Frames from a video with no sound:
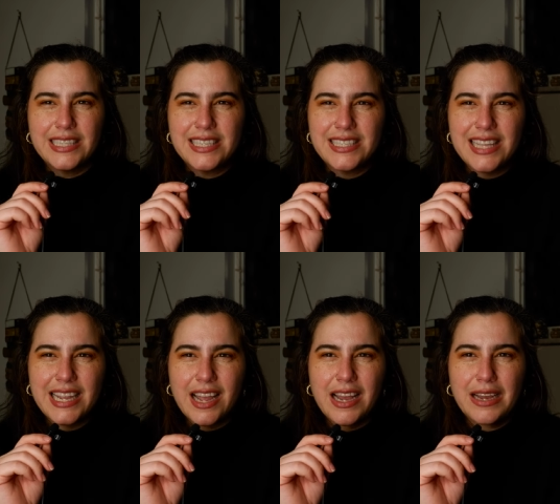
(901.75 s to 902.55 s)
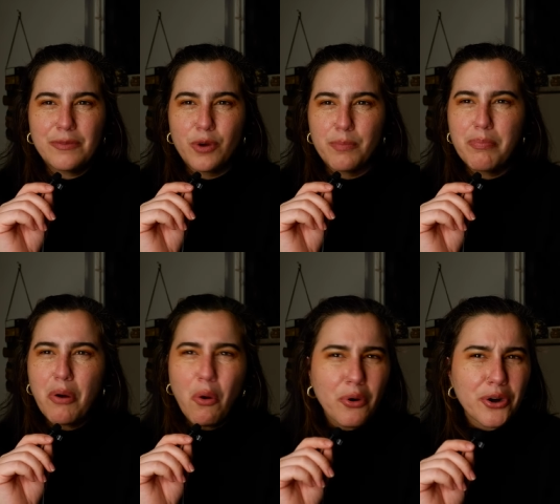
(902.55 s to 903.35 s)
This is like a
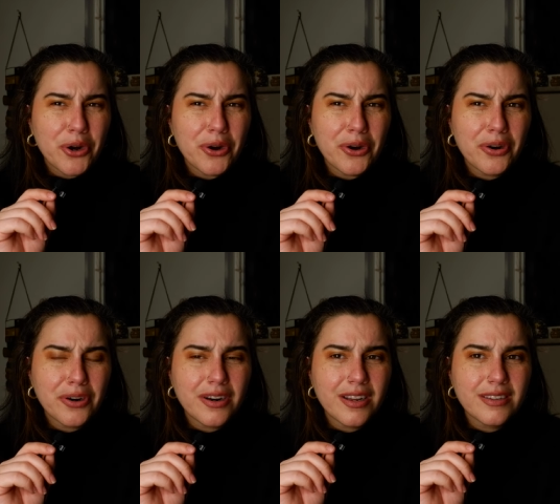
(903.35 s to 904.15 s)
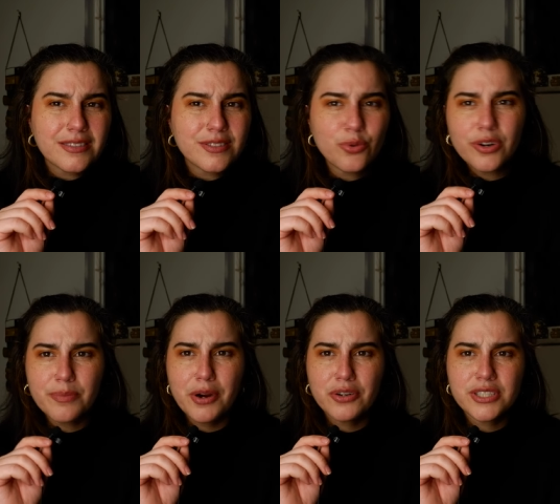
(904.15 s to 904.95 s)
reporter sort
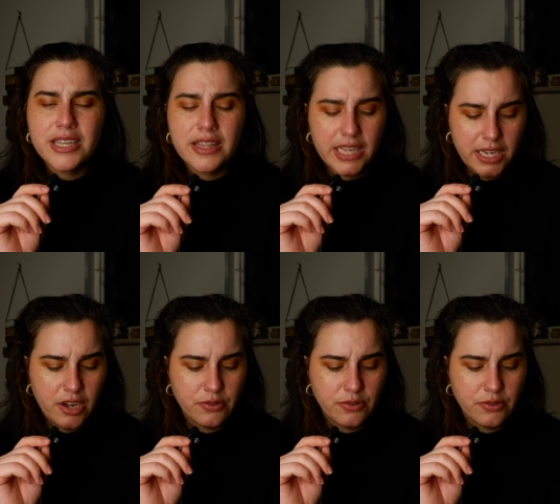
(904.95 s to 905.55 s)
of person that